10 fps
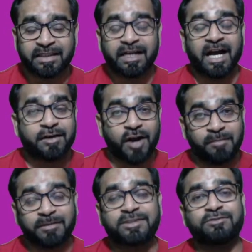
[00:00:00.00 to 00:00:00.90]
a
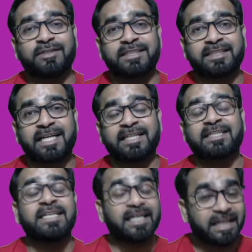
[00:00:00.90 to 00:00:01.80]
commerce student can
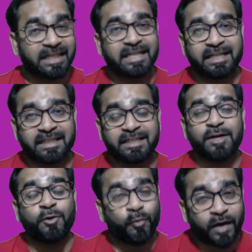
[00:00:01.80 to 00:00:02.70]
learn
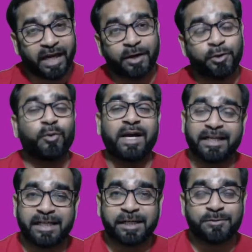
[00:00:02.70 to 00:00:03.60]
where do I
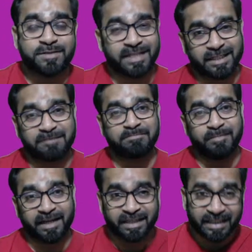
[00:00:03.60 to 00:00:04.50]
need to set up
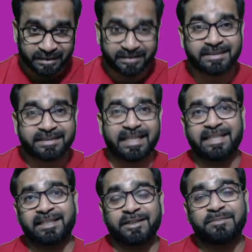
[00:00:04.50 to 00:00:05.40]
my this
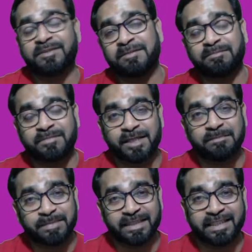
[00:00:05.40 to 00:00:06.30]
category of
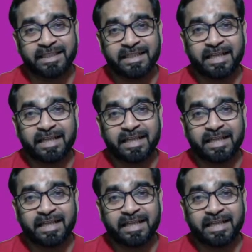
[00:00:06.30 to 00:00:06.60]
company,